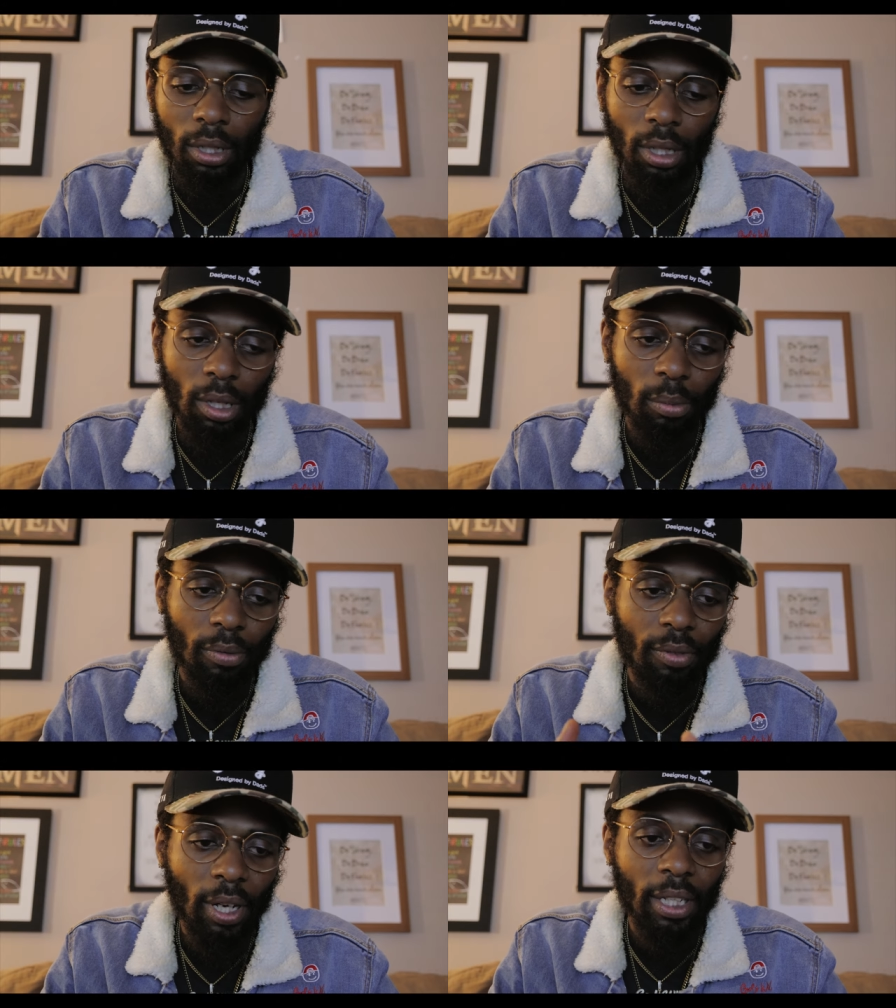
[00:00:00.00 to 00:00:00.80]

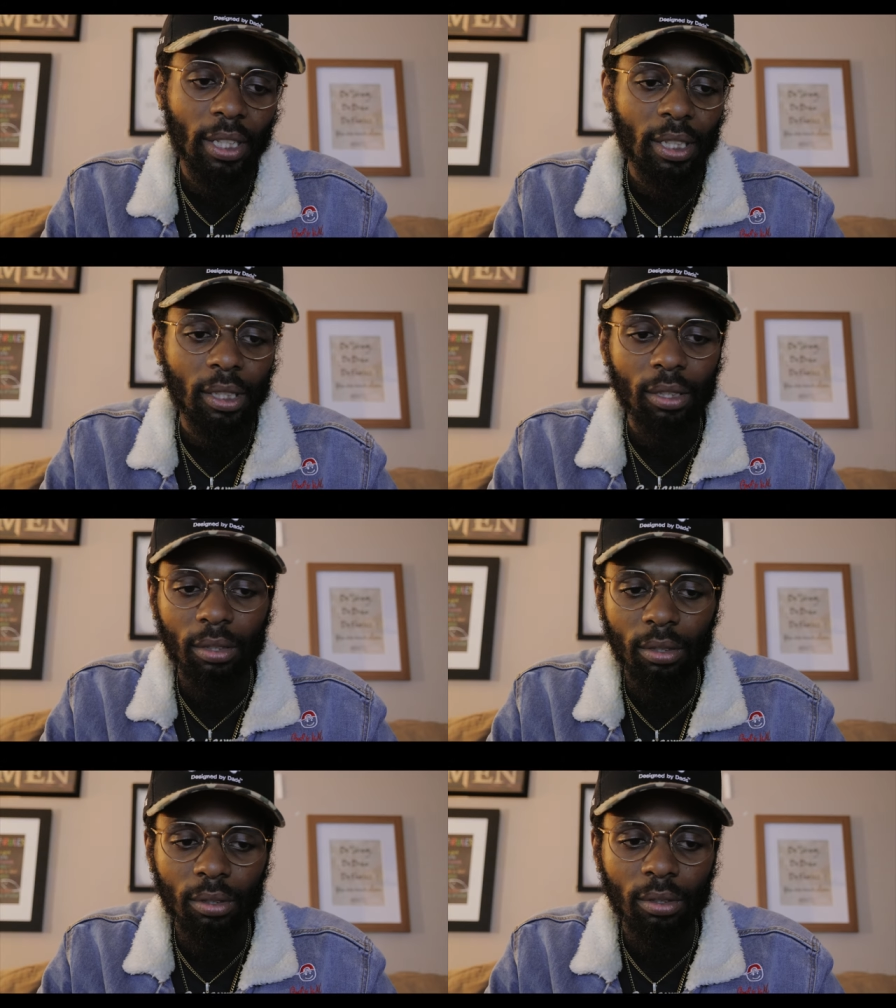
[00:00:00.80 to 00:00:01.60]
providing,
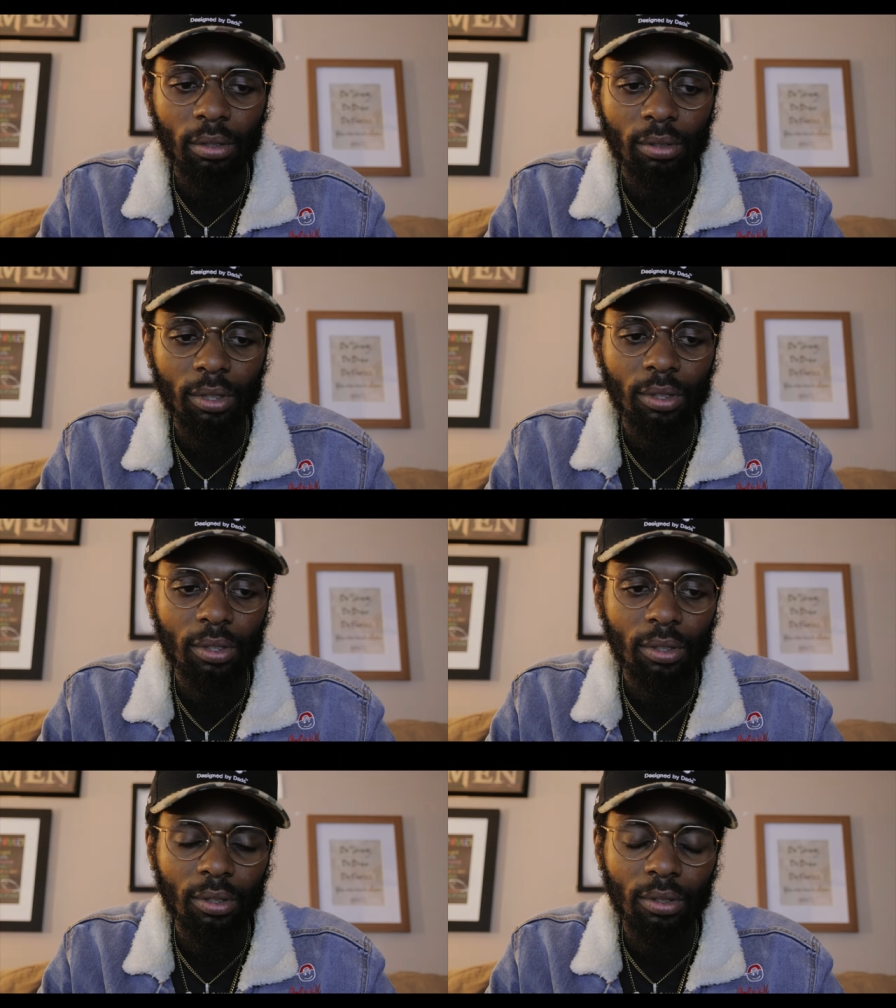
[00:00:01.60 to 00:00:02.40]
you know,
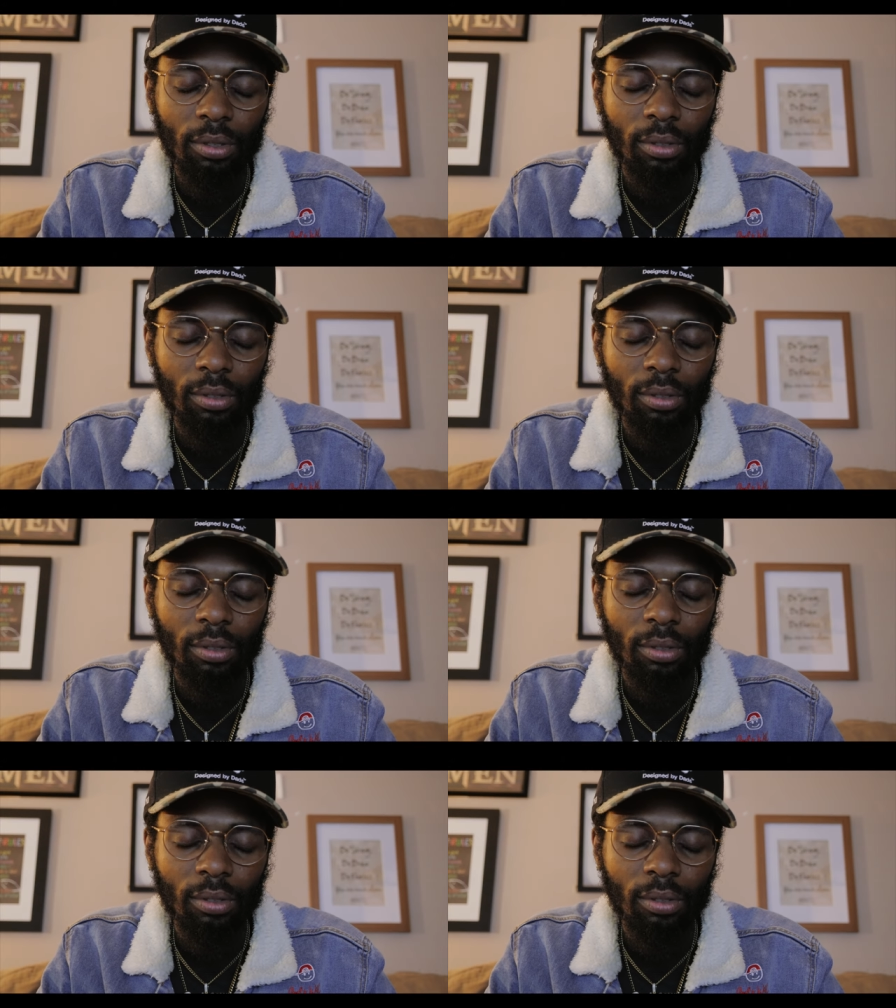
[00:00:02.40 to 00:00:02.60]
just